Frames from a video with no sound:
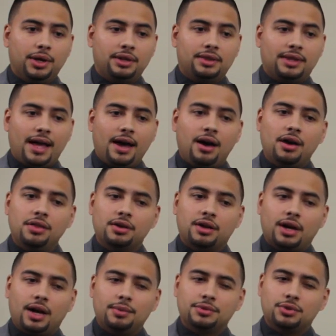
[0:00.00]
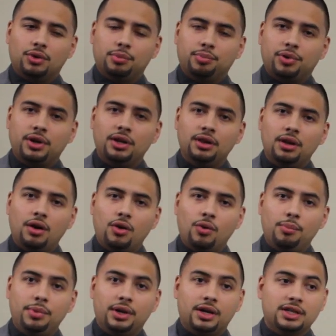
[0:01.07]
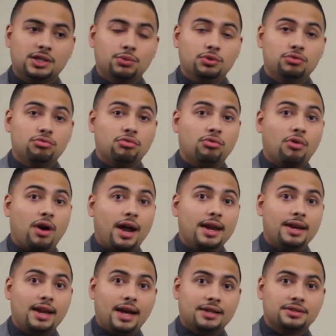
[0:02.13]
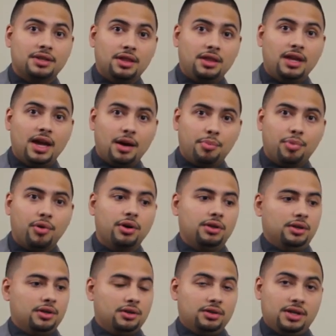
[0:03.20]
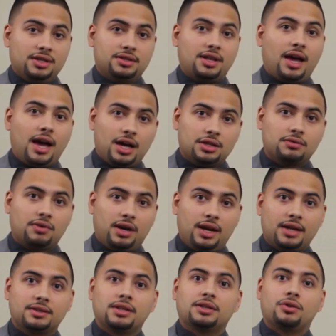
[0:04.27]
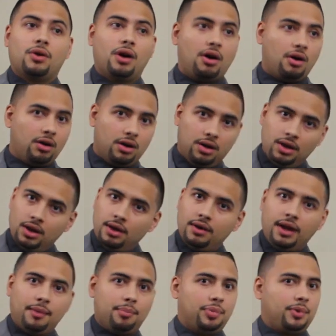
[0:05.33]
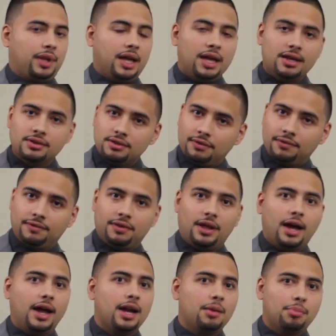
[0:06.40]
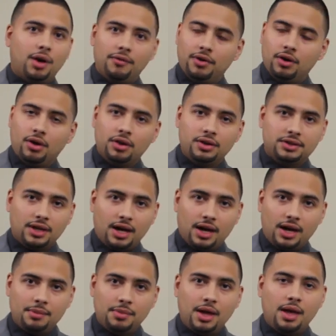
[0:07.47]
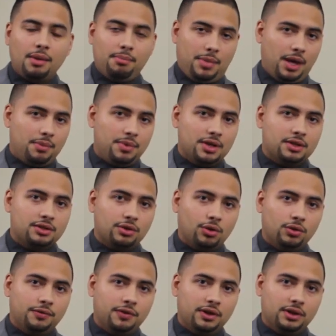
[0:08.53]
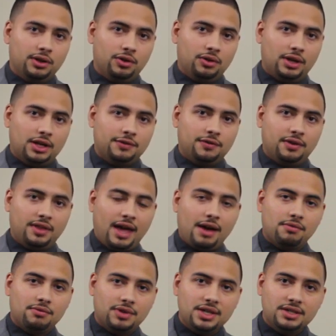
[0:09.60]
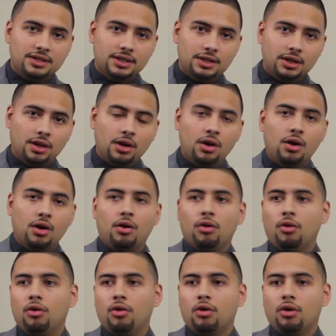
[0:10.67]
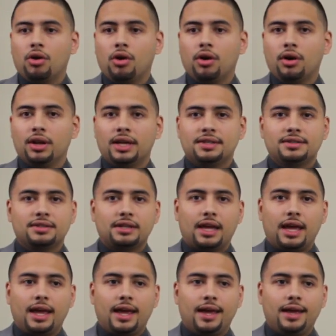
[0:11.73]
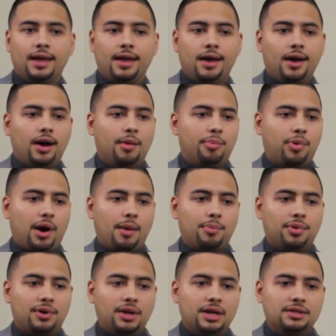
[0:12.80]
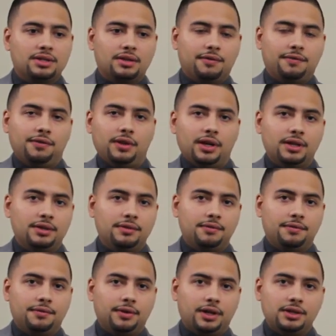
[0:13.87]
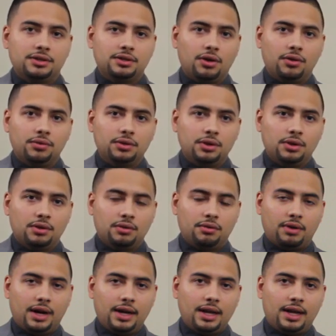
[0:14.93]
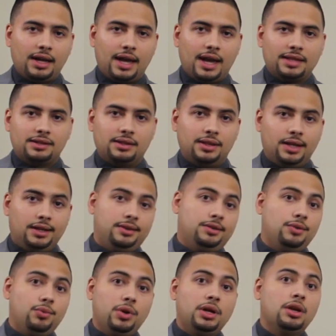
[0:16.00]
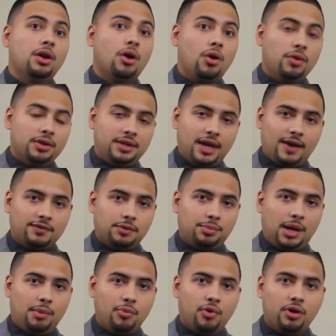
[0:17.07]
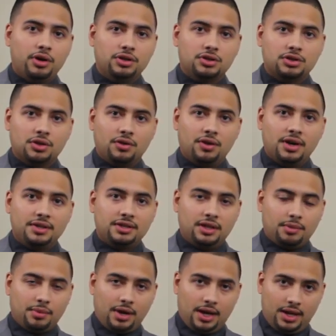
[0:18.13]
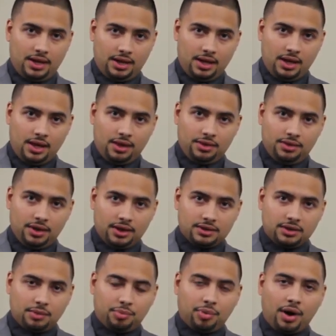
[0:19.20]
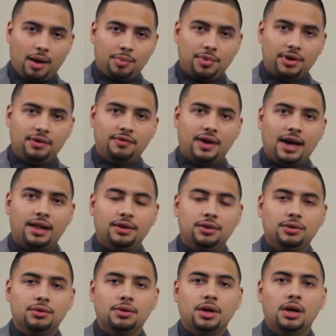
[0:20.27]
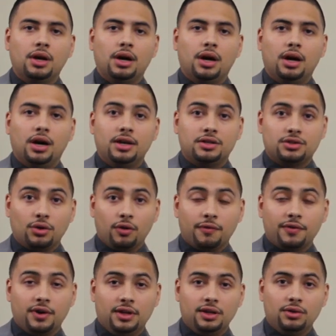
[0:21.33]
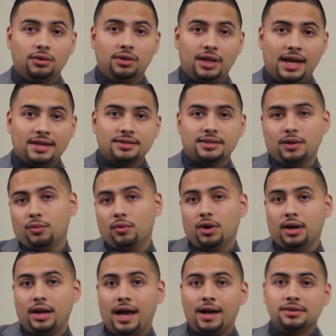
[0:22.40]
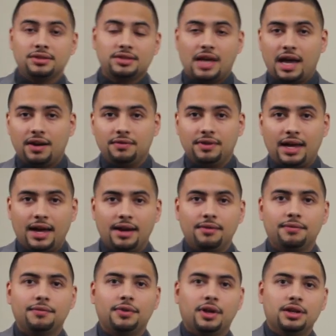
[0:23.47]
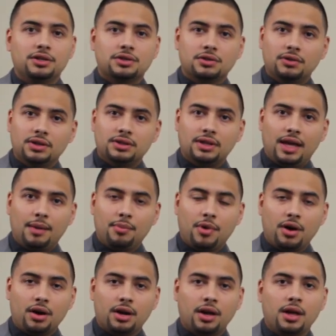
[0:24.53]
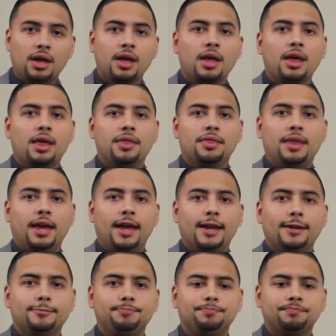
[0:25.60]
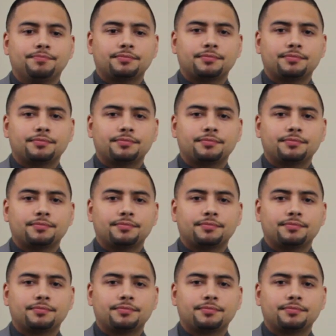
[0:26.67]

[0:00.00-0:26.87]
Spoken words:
but that other comp sold pretty low because it was right next to the airport, literally it's the house right next to it, so planes are flying above it all the time, maybe it sold for a little less for that reason. Or let's say a property is in the flood zone, right? And we know that they have to pay more in insurance, and thus the property value it sold for a little less than one outside of that flood insurance landmark. Then